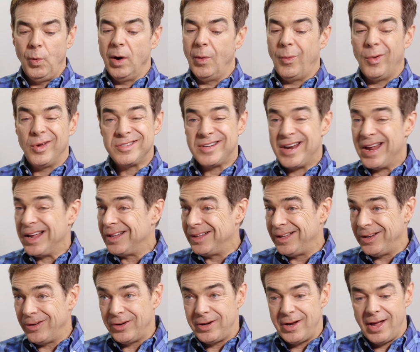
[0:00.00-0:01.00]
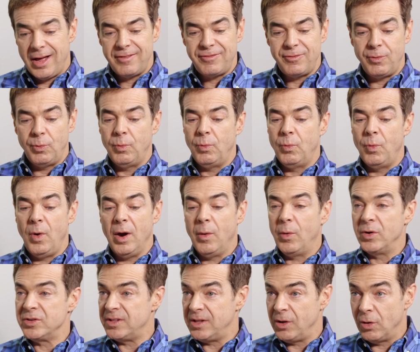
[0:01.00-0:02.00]
Where wasn't I clear enough?
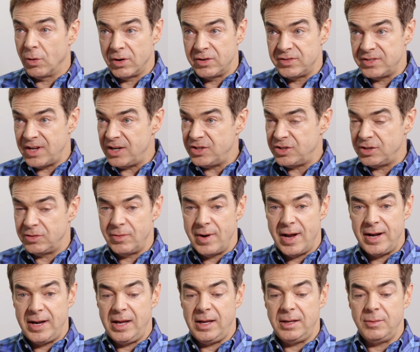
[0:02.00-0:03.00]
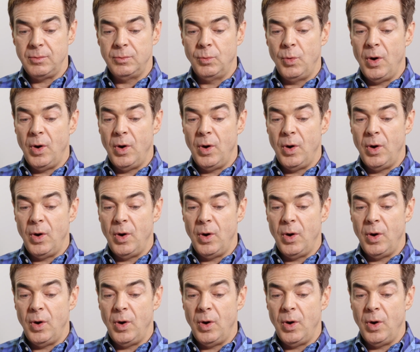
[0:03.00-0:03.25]
Where wasn't the organization ready?